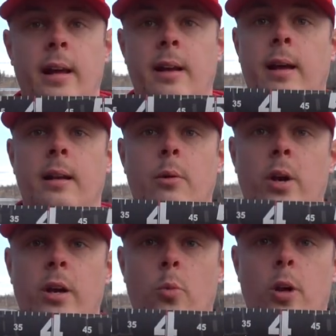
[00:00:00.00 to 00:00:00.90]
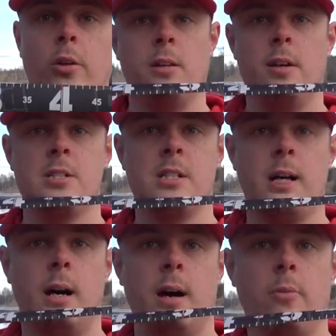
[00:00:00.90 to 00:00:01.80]
any, anywhere you want. There's
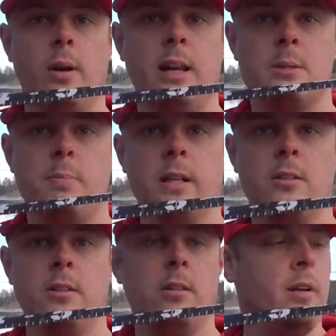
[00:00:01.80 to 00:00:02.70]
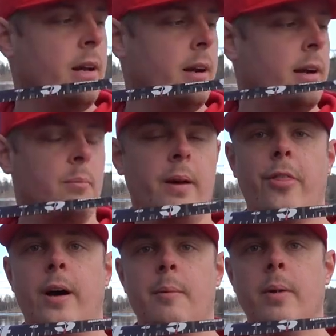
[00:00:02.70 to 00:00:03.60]
a release button here at my
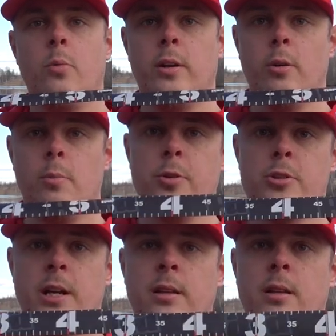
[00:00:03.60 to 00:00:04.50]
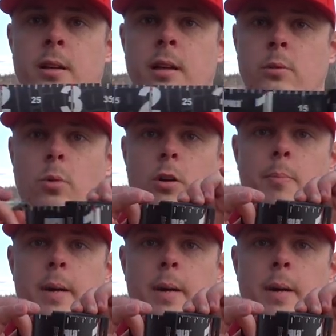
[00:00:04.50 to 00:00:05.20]
thumb. When you push it, it will go